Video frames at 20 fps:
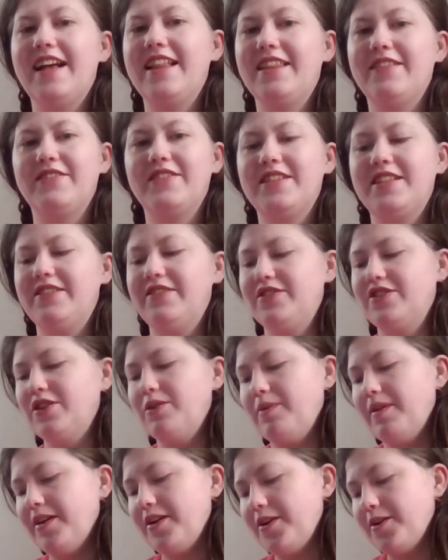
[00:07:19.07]
love the TV
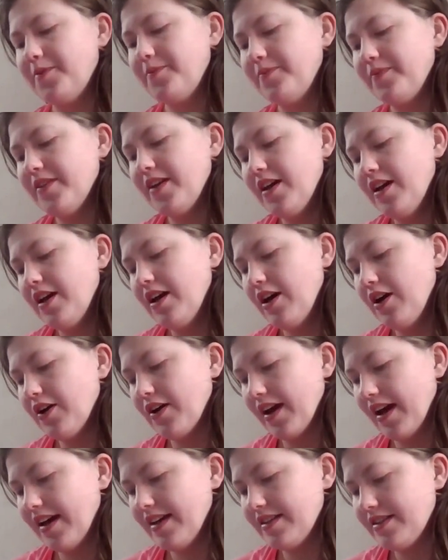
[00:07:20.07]
show better.
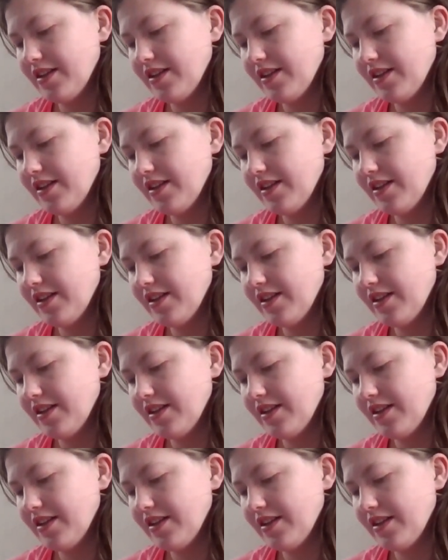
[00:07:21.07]
Okay,